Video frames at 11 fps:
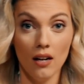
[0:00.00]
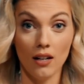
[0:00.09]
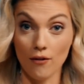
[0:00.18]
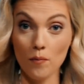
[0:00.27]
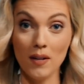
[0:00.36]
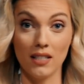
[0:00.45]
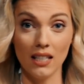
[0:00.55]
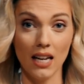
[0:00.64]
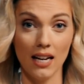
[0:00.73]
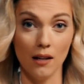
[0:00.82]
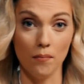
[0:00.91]

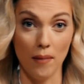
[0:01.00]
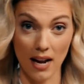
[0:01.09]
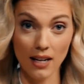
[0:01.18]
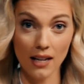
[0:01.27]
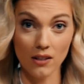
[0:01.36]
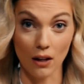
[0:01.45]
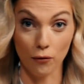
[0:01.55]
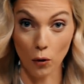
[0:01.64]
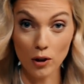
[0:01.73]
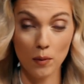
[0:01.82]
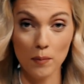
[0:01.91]
government-dictated mandates that
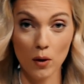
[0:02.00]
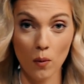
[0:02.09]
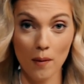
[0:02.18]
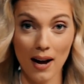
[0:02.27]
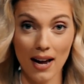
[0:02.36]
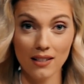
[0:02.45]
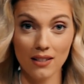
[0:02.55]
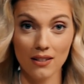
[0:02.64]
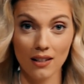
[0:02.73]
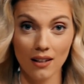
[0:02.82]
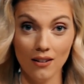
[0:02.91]
force people to wear
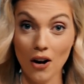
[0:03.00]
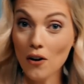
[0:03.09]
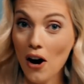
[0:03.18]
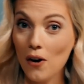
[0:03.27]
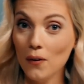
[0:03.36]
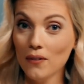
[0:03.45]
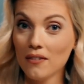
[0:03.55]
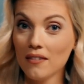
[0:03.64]
masks? No, no.